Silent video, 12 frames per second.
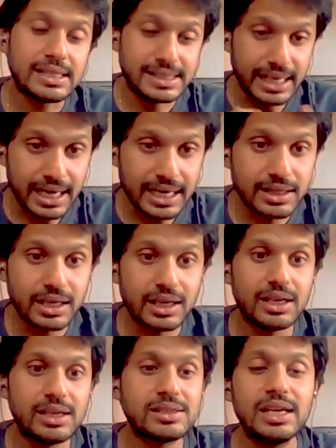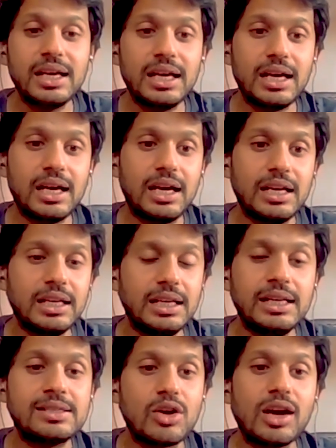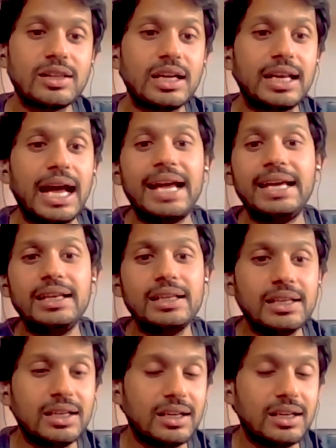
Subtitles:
Second thing is, it's not that I